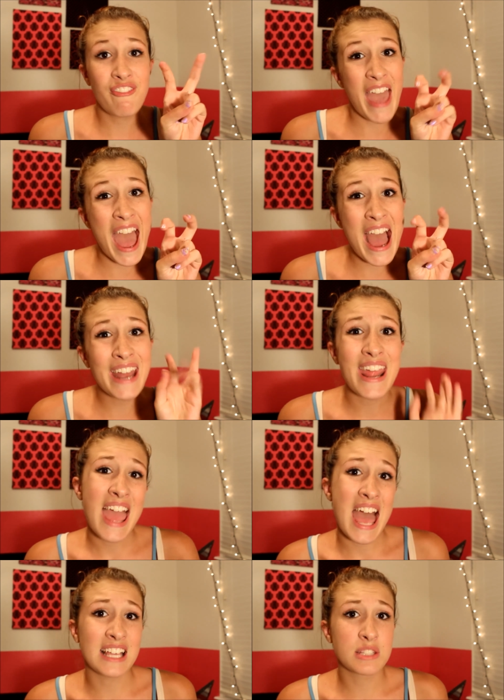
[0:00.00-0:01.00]
fad
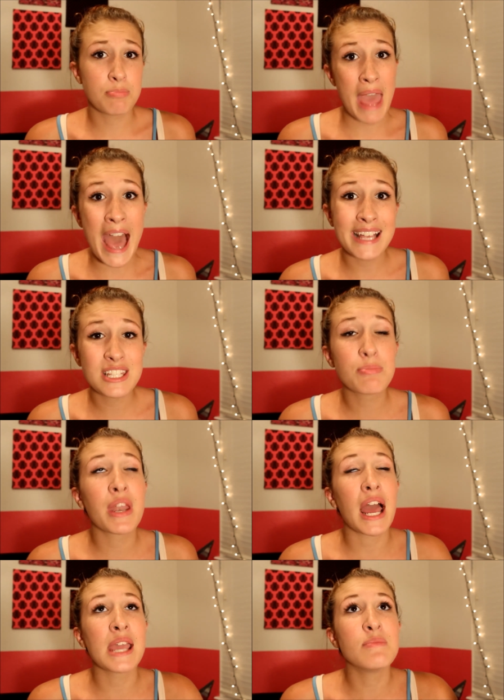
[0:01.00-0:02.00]
has passed,
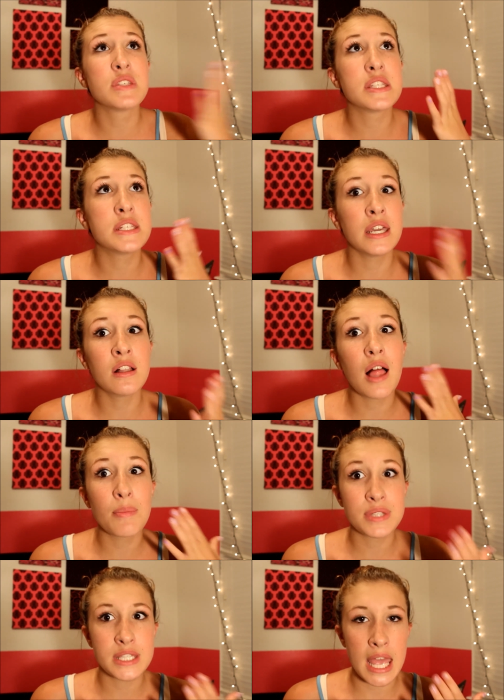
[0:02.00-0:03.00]
but I am still
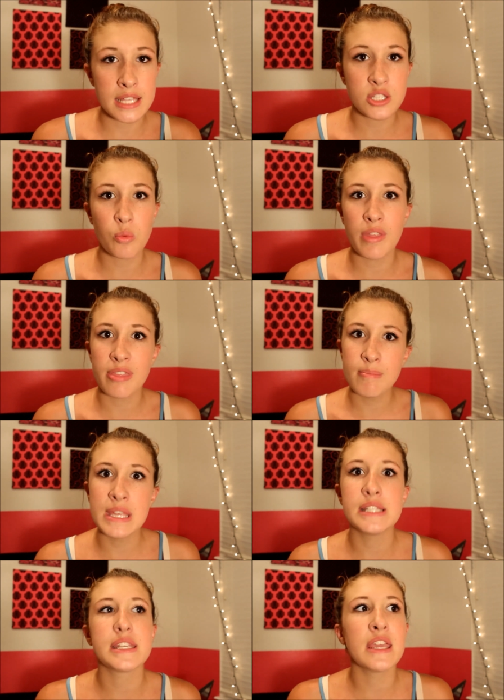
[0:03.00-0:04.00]
obsessed with
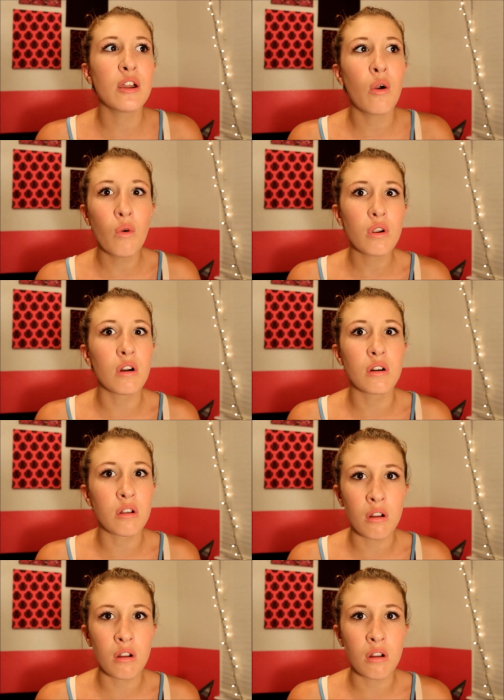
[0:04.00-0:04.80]
mint and coral,